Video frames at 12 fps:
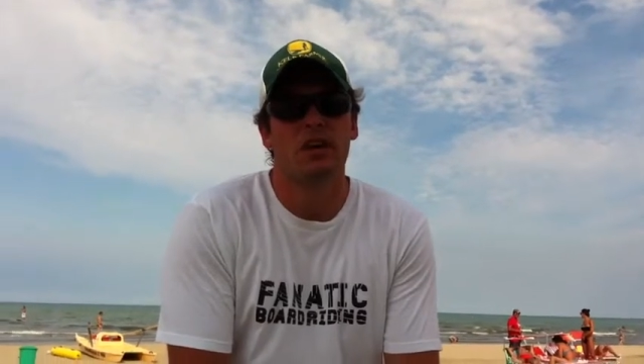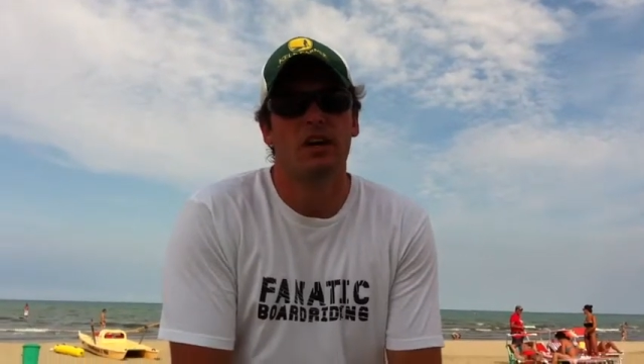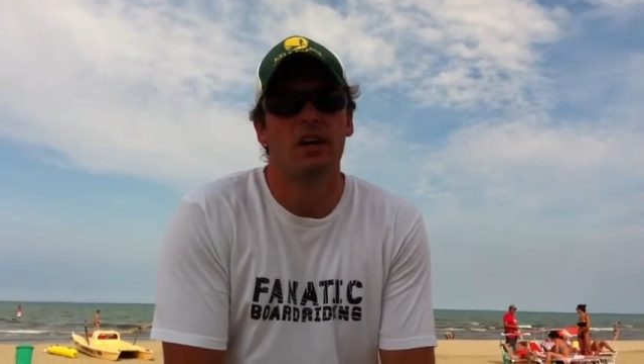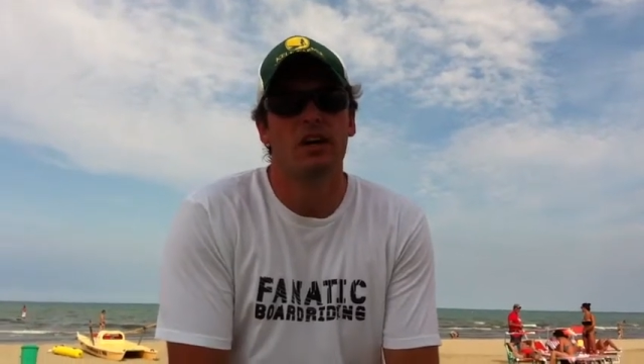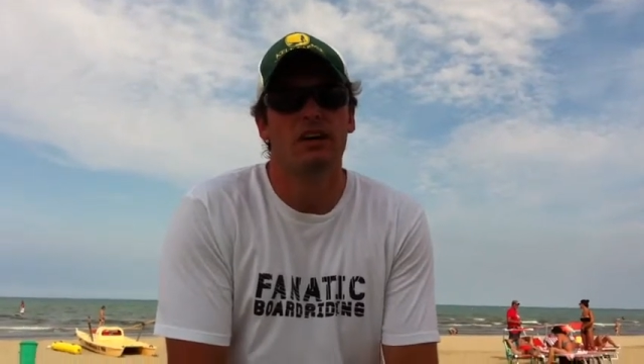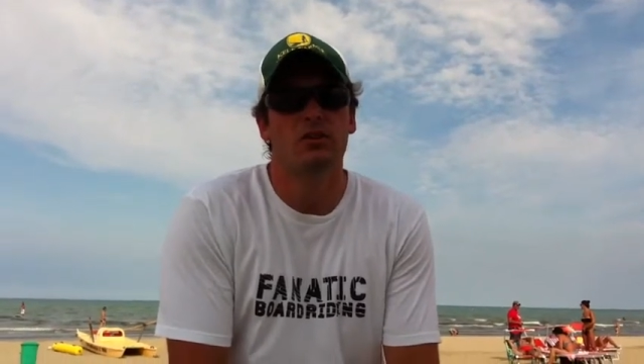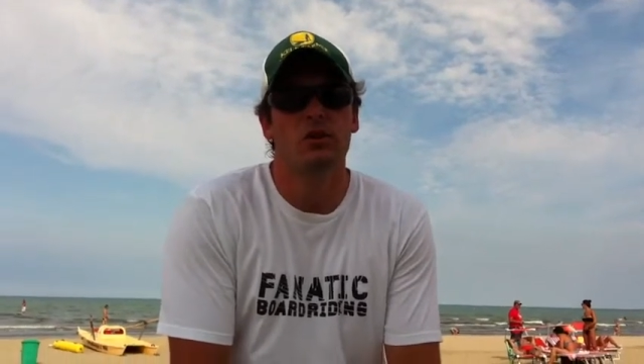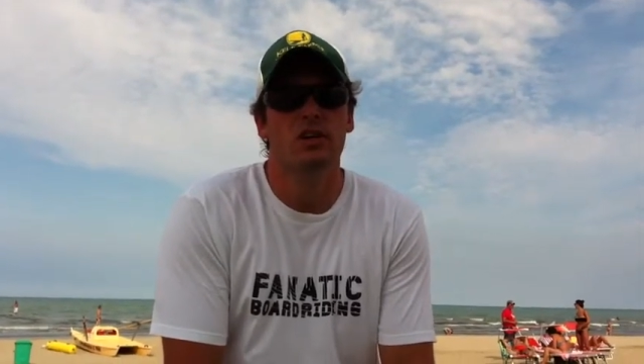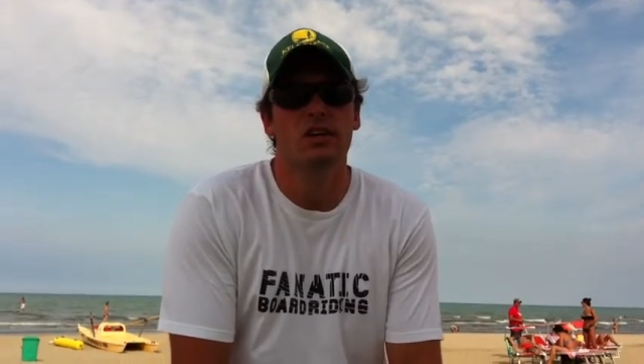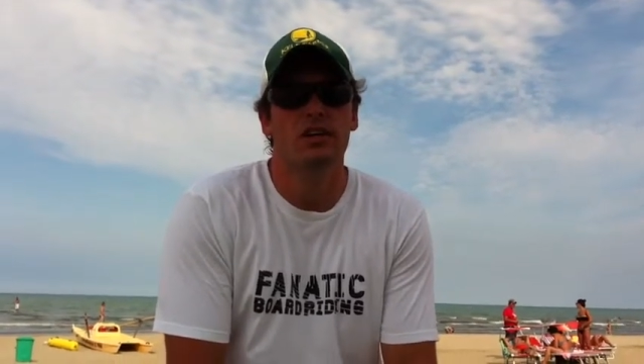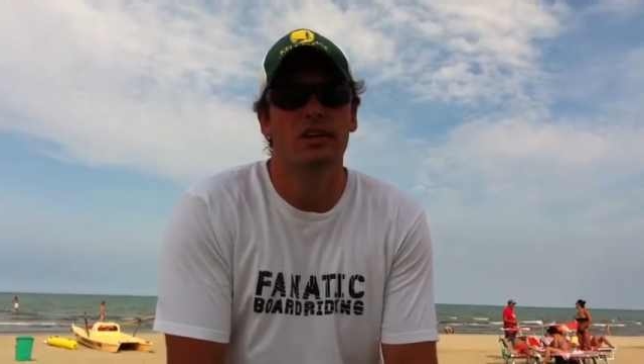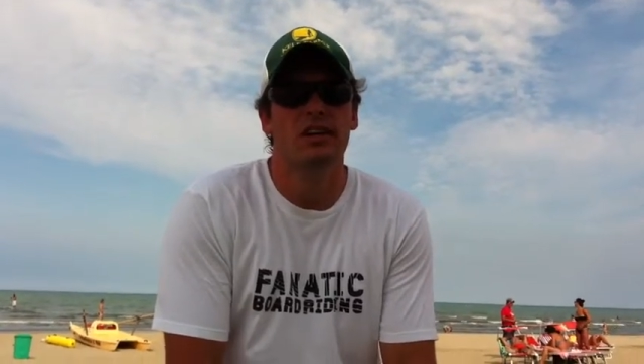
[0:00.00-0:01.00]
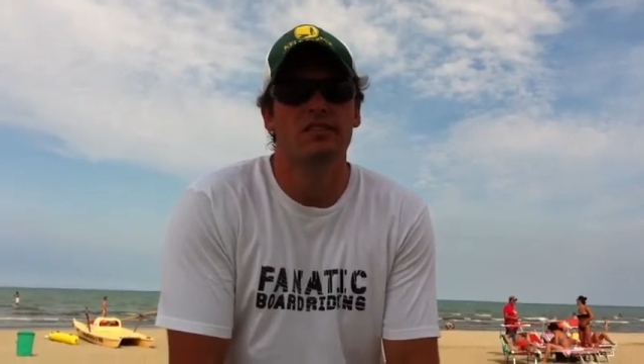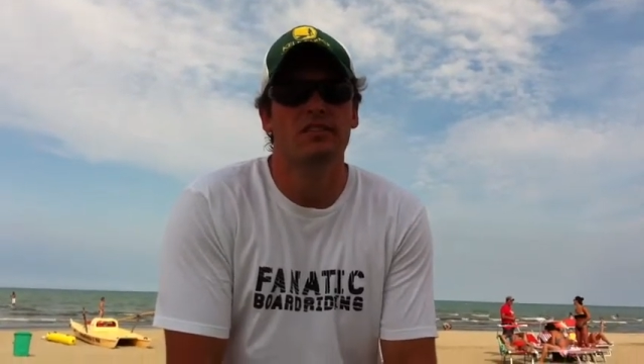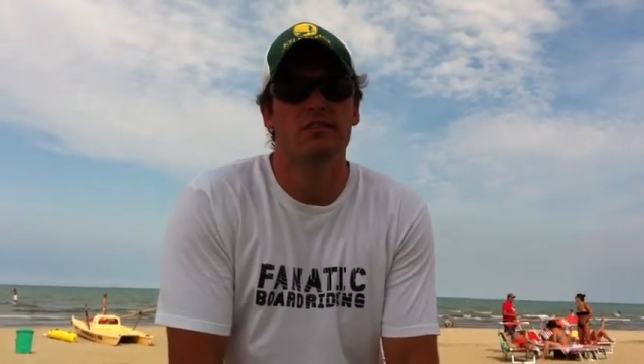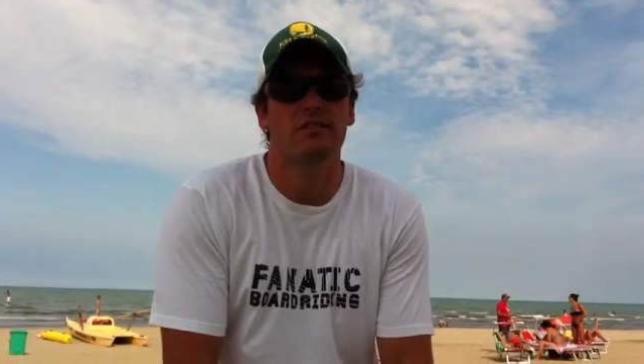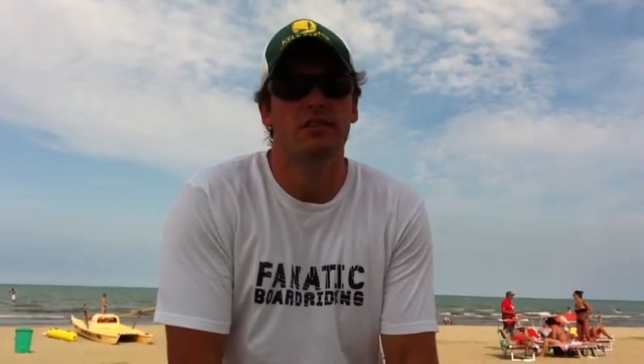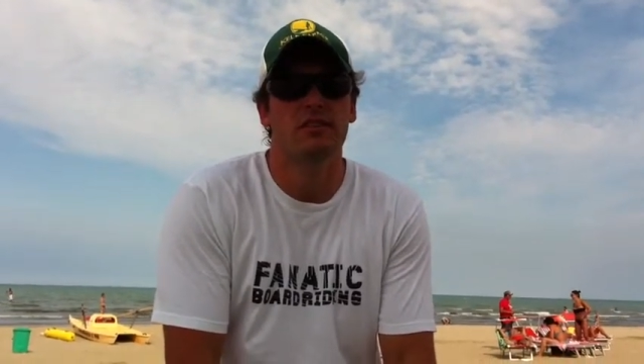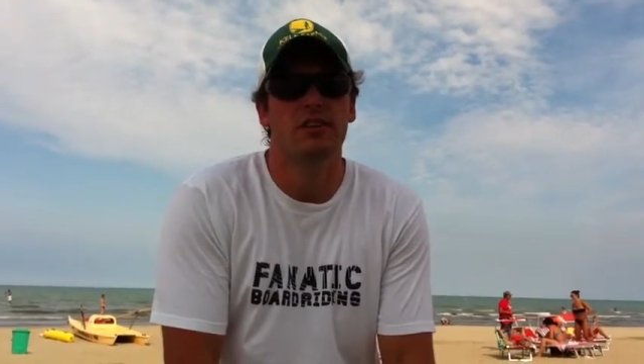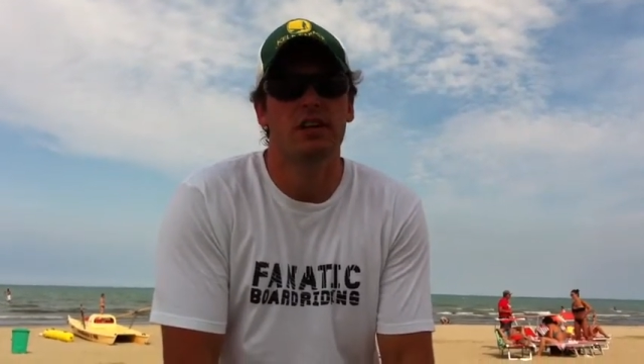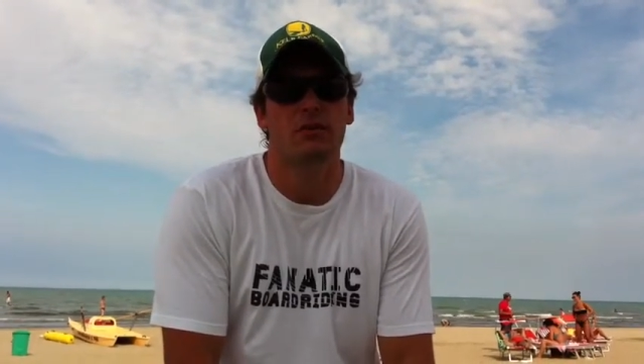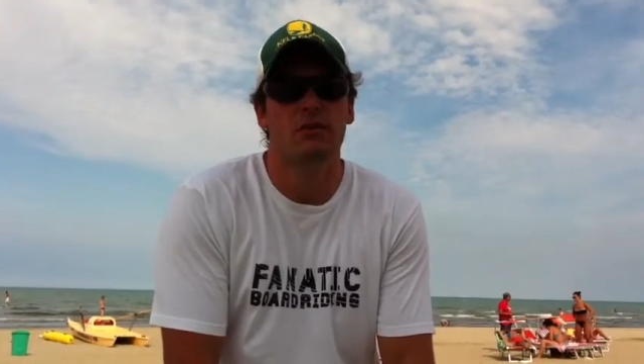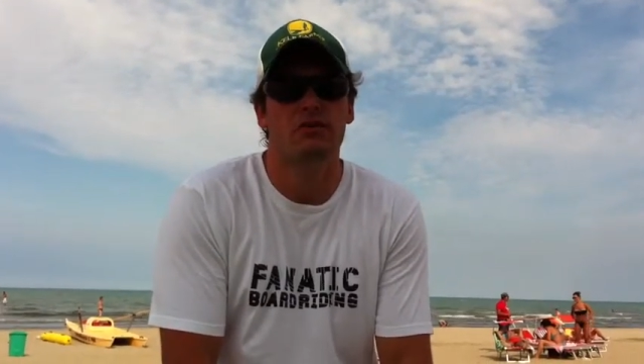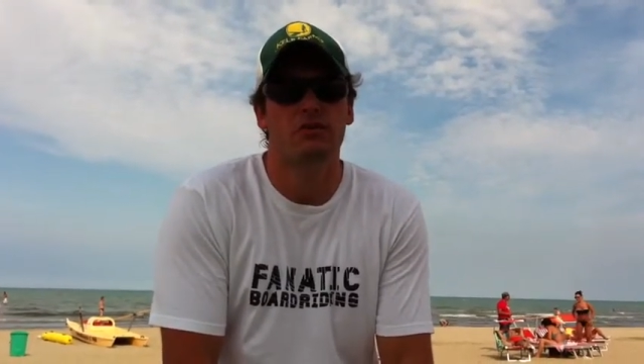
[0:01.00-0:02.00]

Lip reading: It took a little less than 15 hours,